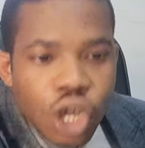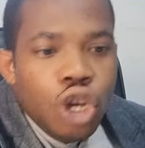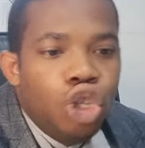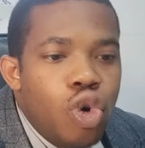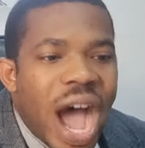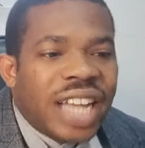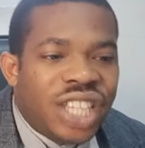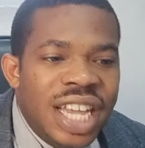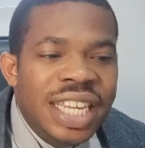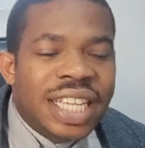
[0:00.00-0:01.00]
You are
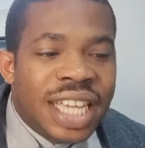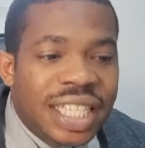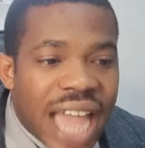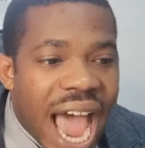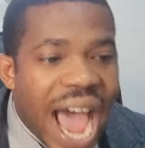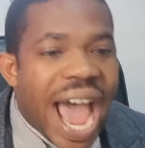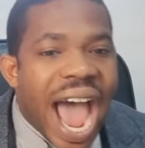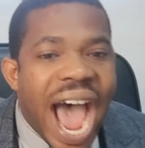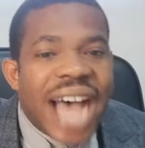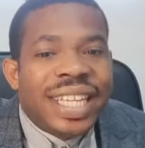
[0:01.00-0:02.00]
seeing the sister
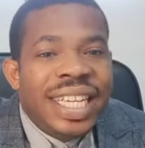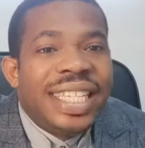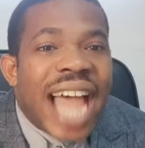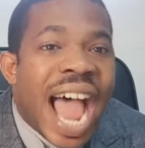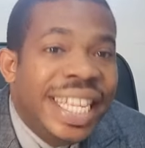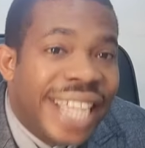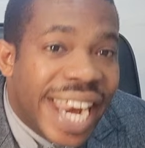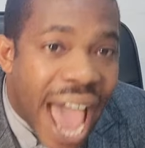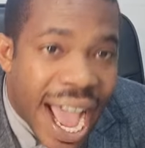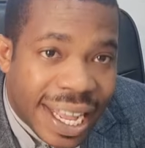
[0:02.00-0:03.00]
as Sister Angela.